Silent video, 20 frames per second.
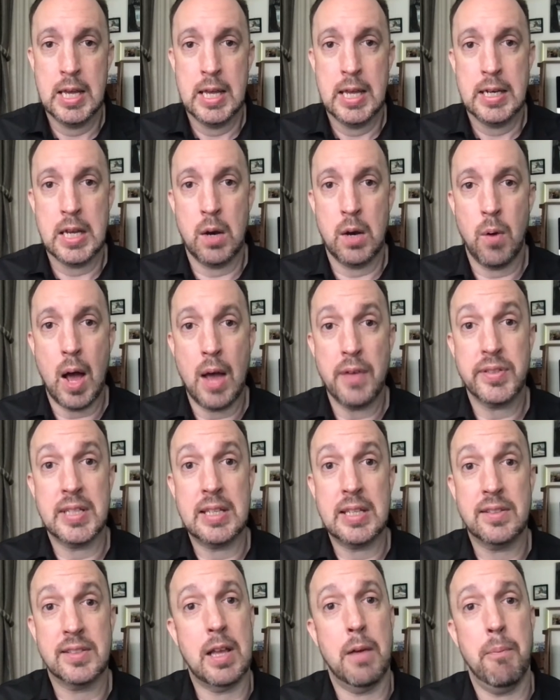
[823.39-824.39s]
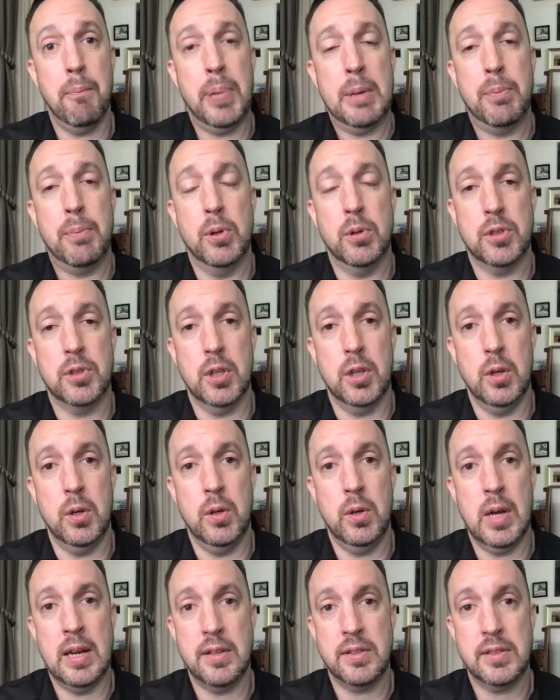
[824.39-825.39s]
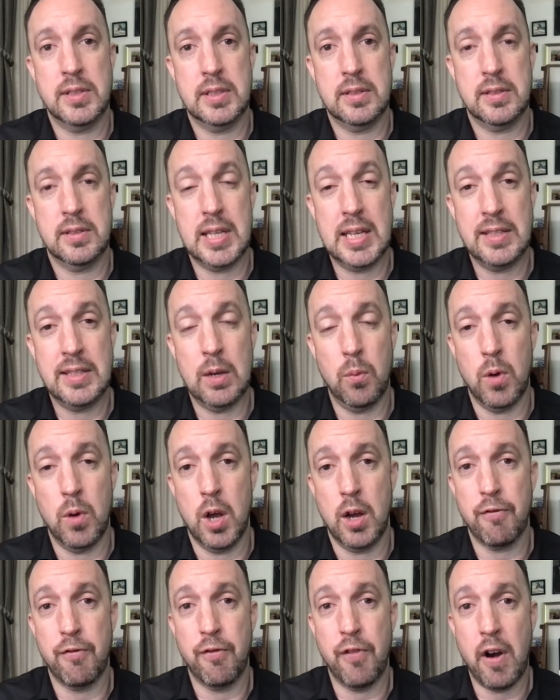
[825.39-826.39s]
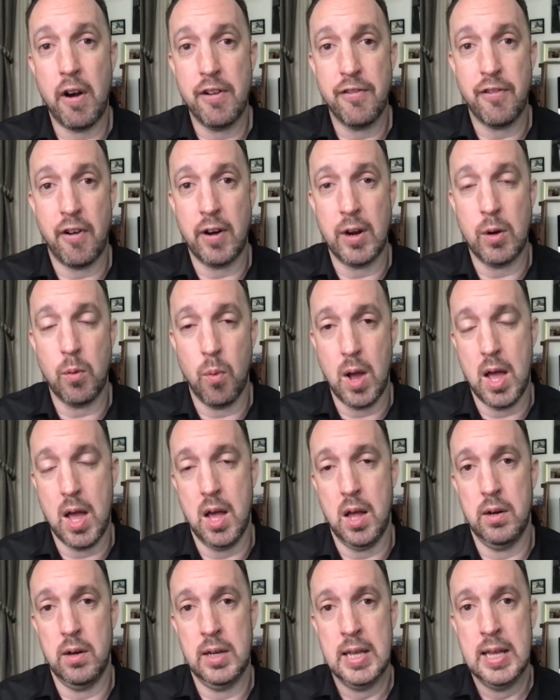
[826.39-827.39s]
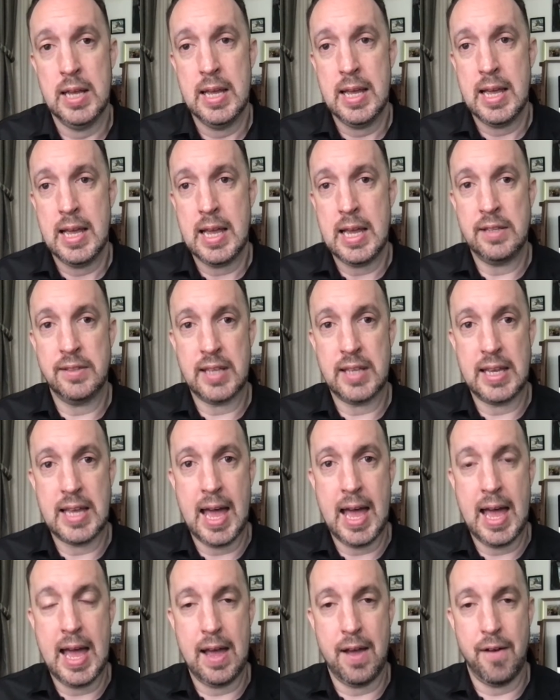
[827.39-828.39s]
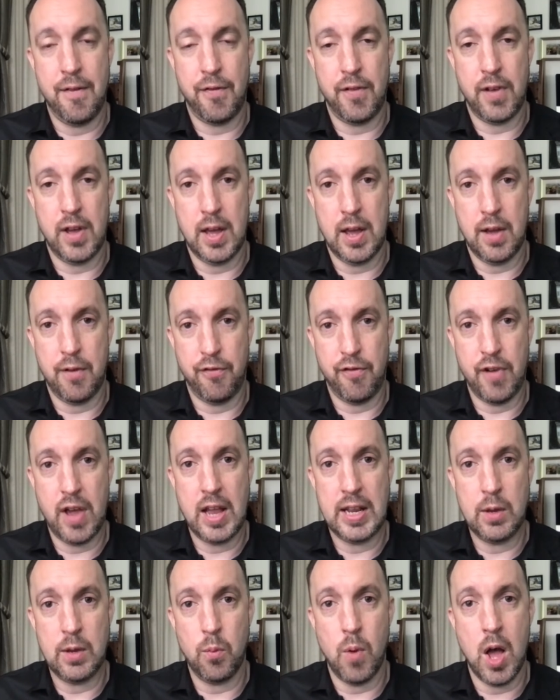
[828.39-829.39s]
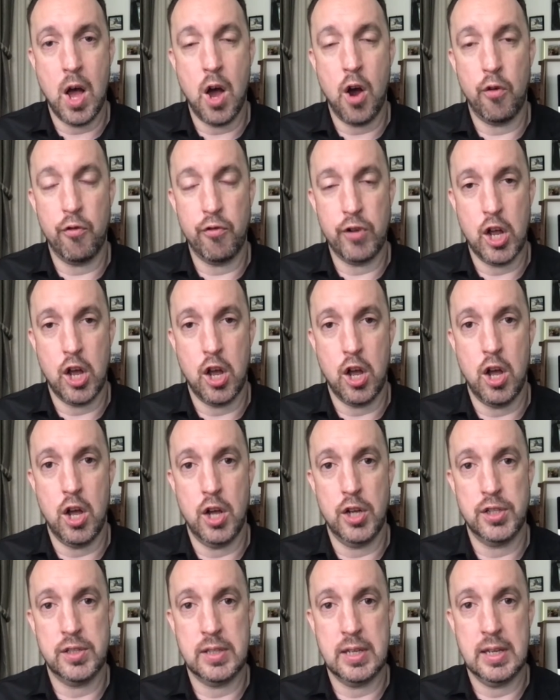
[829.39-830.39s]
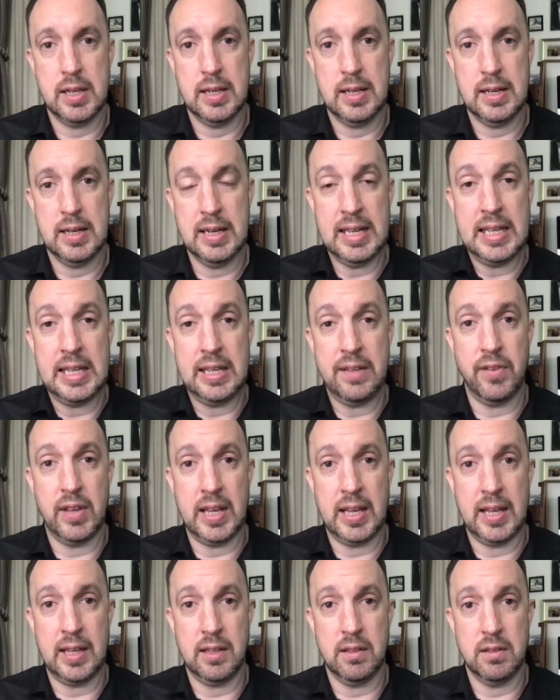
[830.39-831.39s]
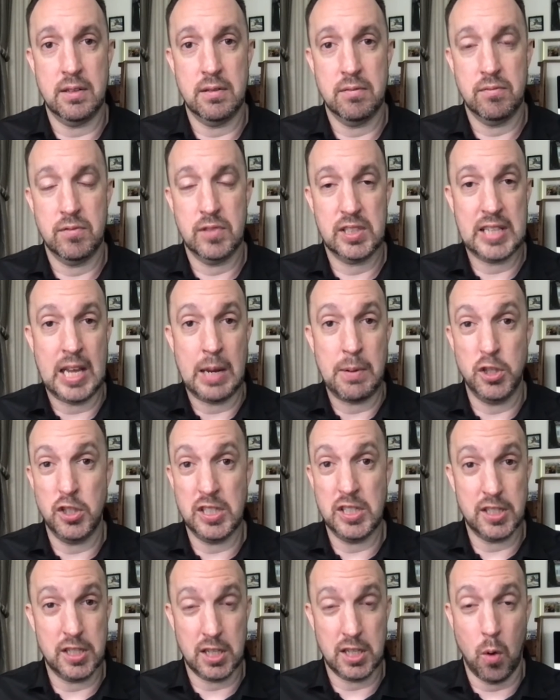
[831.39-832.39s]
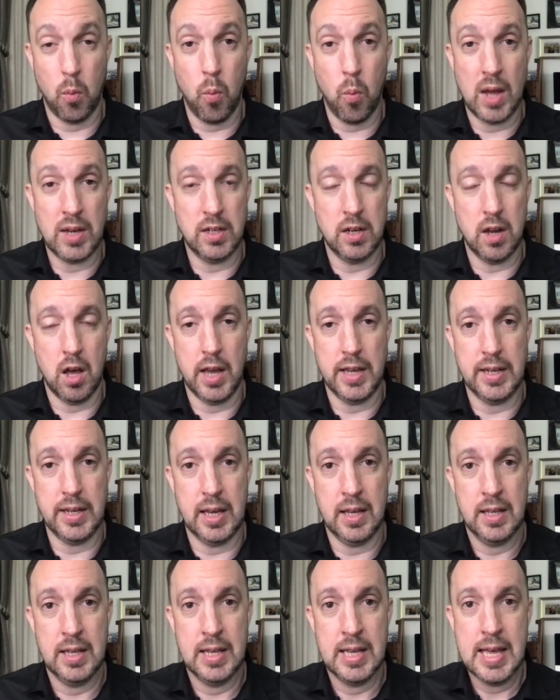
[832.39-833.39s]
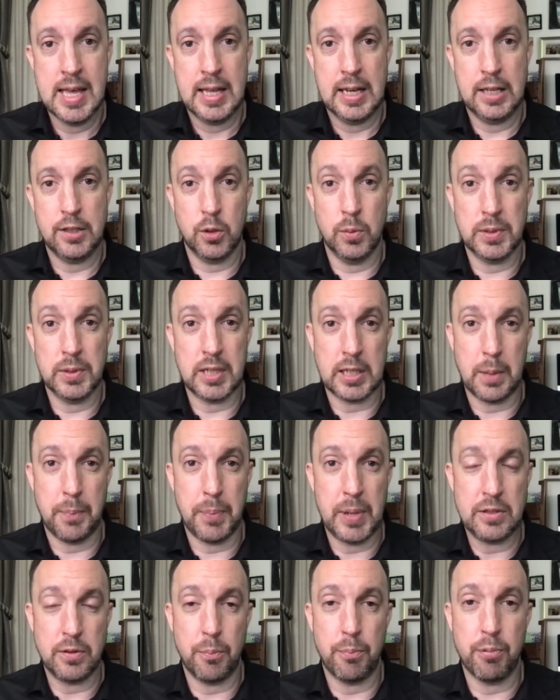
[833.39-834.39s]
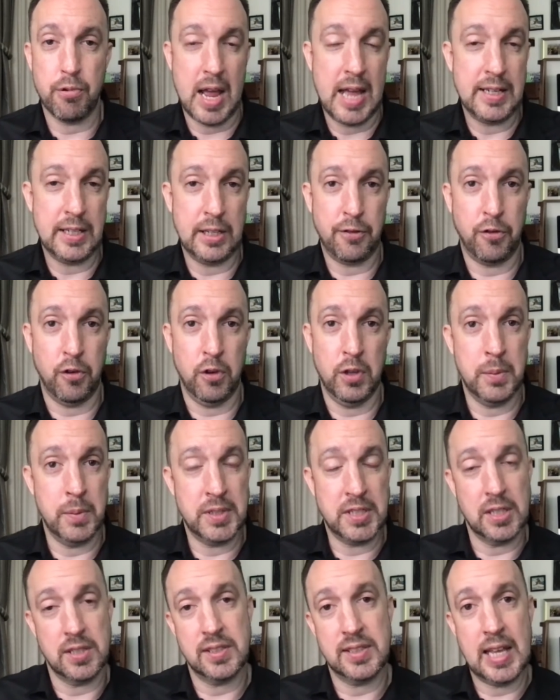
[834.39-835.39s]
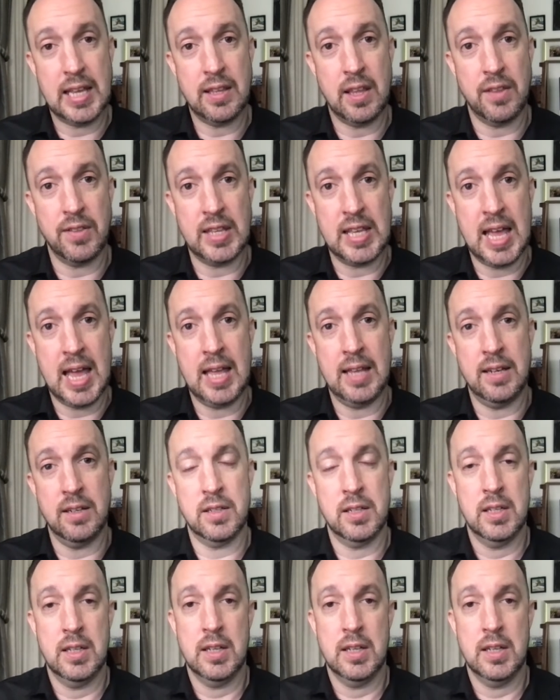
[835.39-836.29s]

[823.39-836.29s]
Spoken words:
Now, what I've seen some people do, and I've seen it work very, very well, is they have a fairly well-rehearsed leaving statement, usually just like a one-liner. It's almost like a piece of branding for them, and just say that at the end